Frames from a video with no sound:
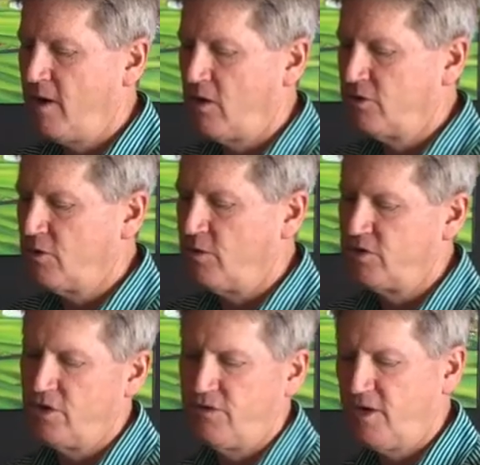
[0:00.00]
I also
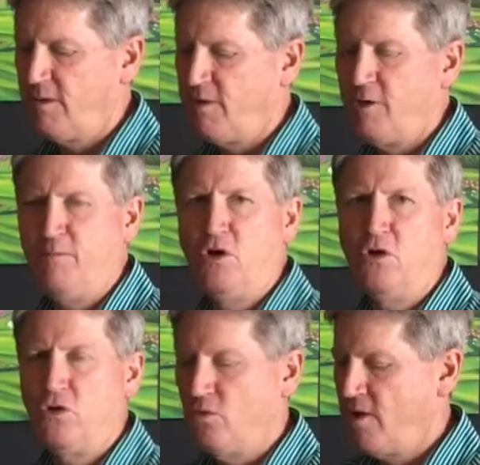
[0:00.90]
want you to think about a
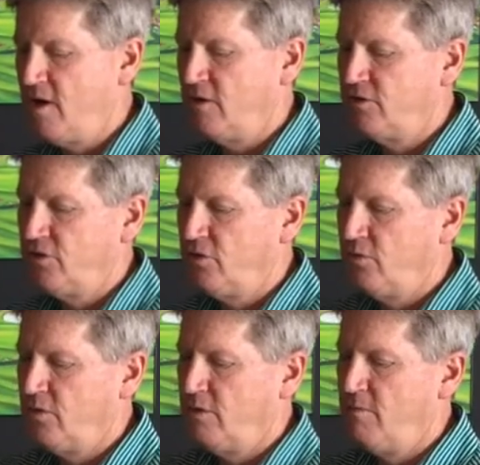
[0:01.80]
merry-go-round.
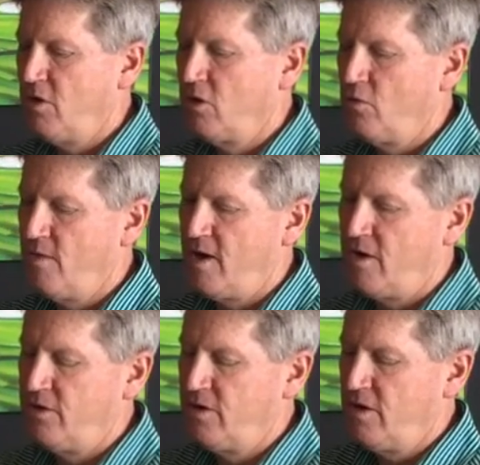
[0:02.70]
So a
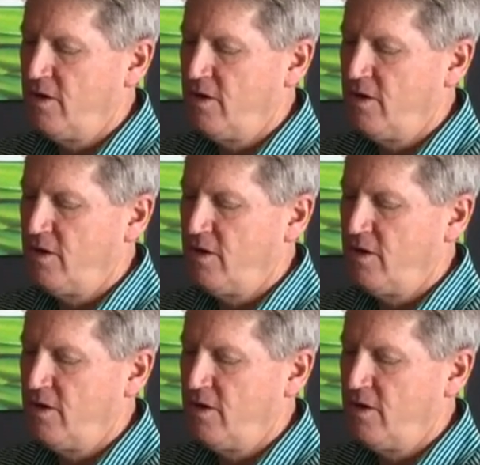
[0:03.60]
merry-go-round,